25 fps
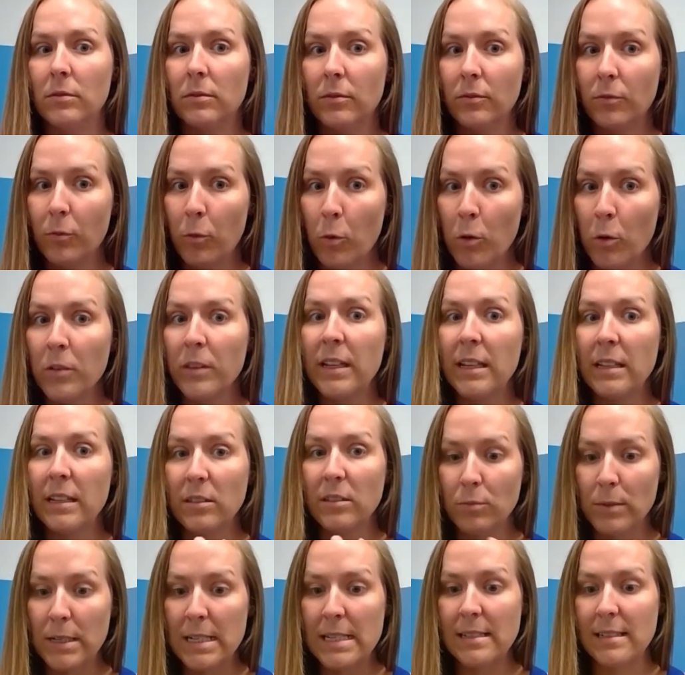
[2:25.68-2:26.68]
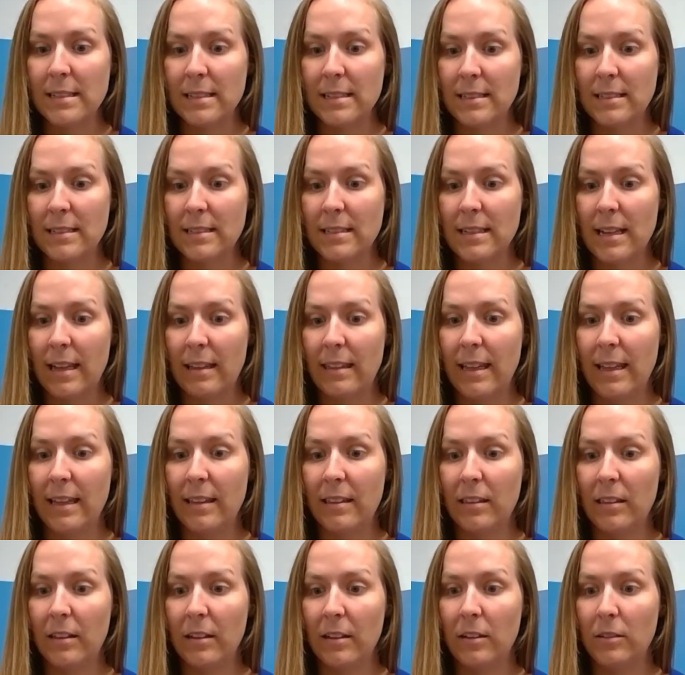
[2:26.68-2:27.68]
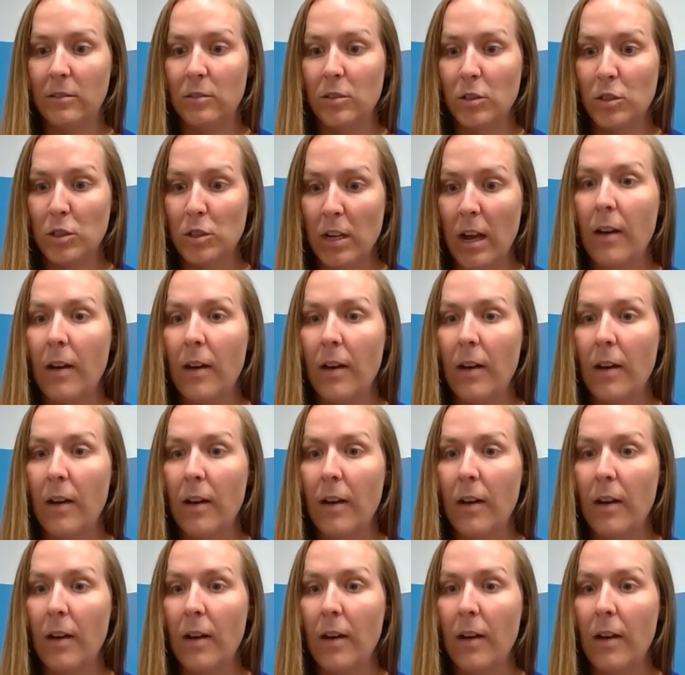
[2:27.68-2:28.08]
For these reasons, I think just